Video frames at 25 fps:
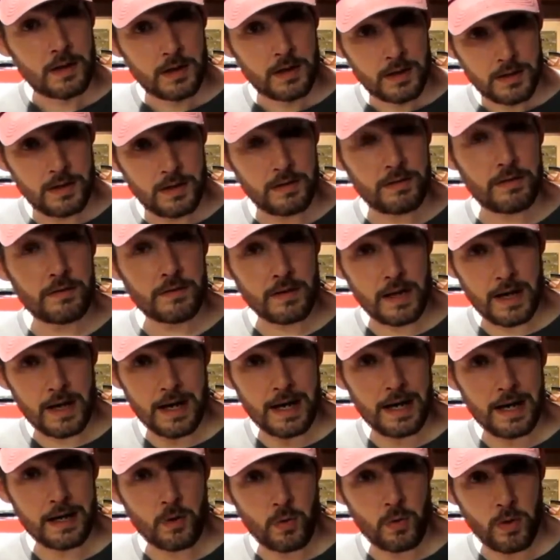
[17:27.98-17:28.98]
This is a
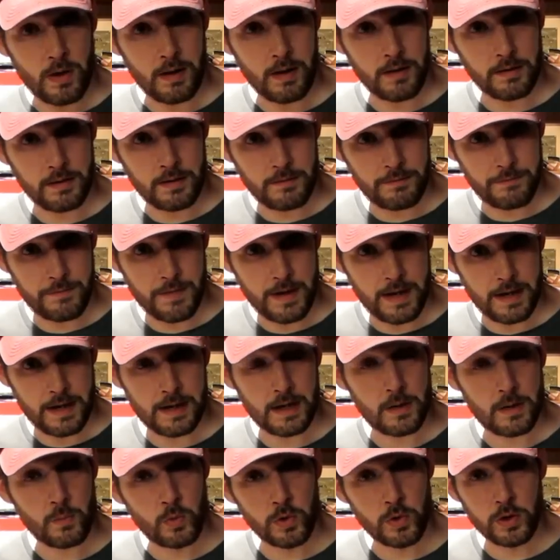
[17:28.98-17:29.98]
high quality fake,
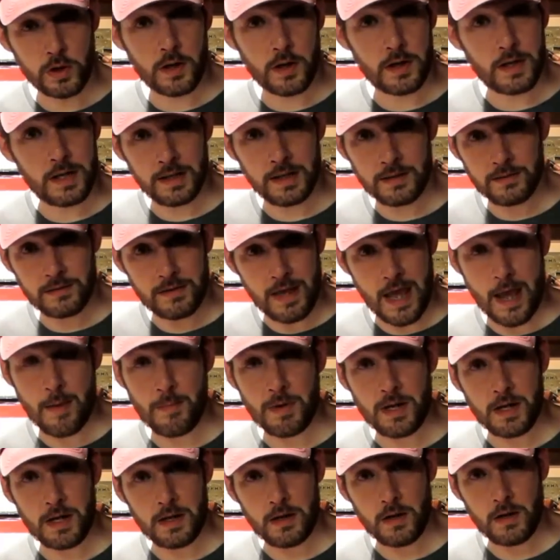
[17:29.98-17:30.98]
and we're going to
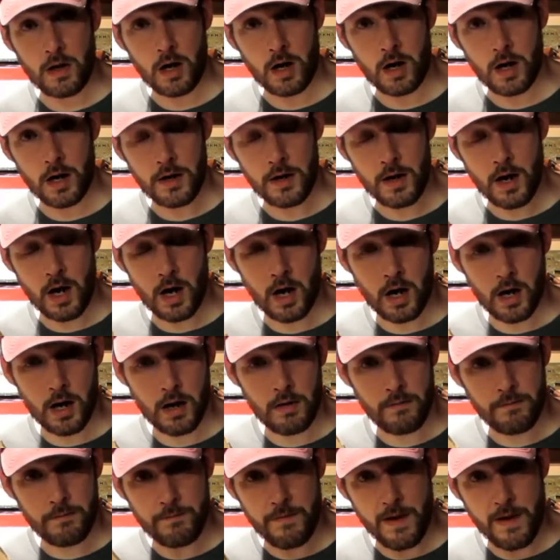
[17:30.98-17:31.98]
examine it on
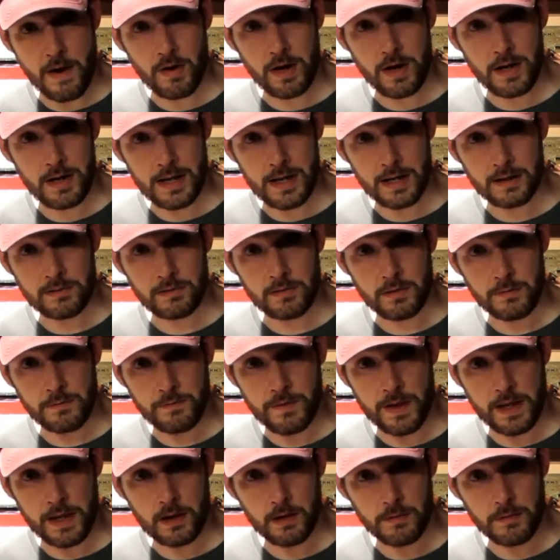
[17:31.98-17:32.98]
our very next
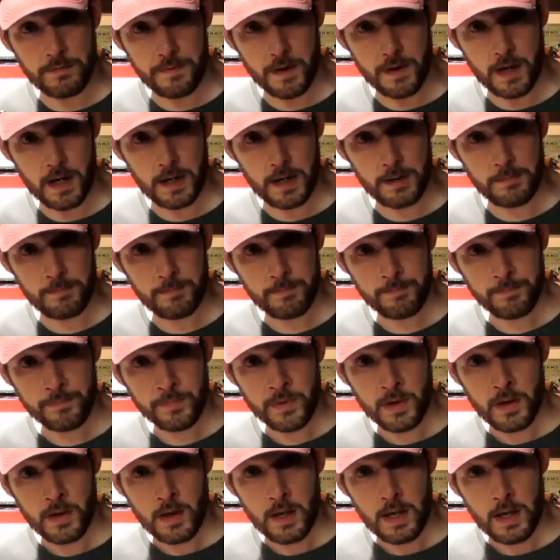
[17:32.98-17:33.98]
Fake or Fine
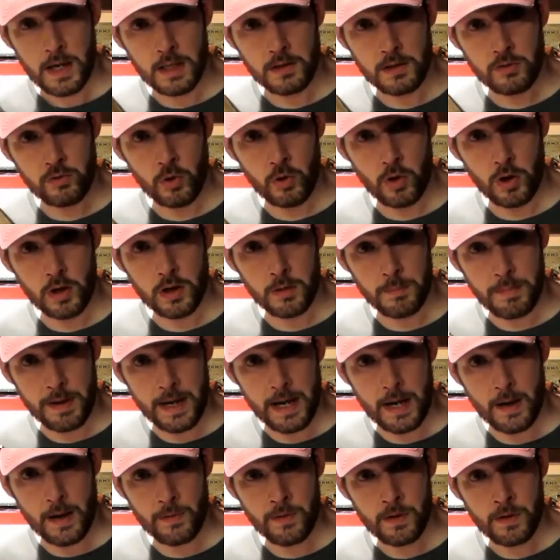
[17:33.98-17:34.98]
and talk
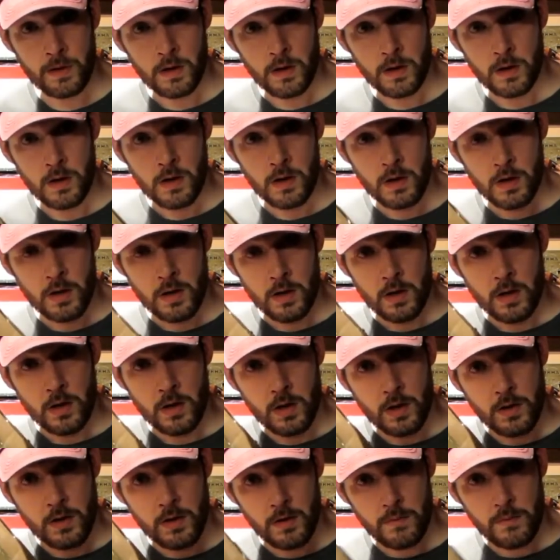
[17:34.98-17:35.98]
about
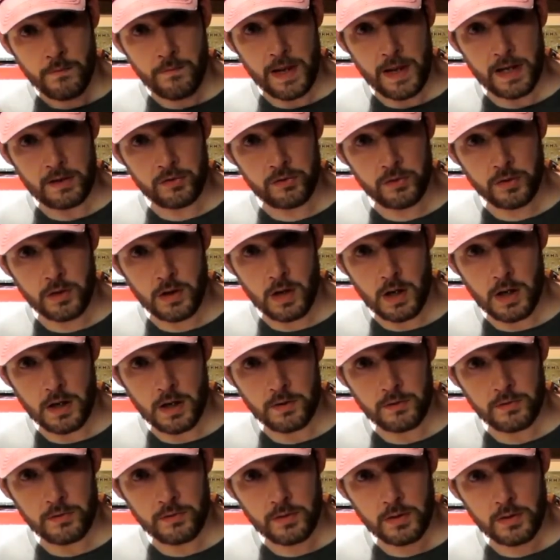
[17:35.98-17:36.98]
fake
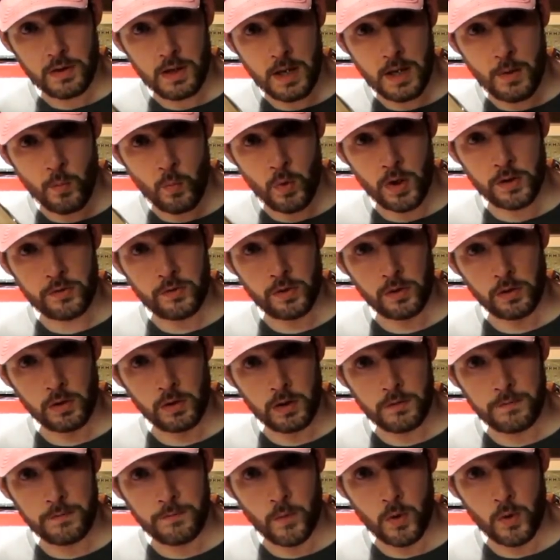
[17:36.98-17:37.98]
cigars and what to
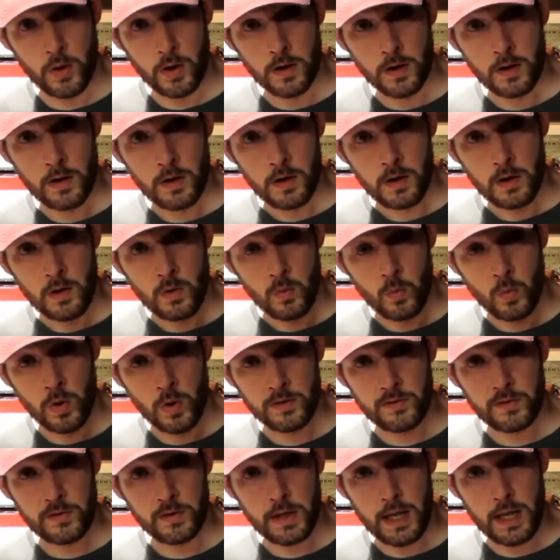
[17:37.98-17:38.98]
look for
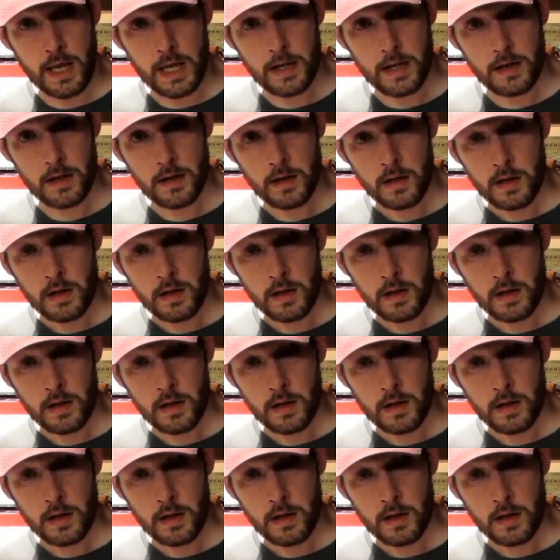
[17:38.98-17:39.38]
once again.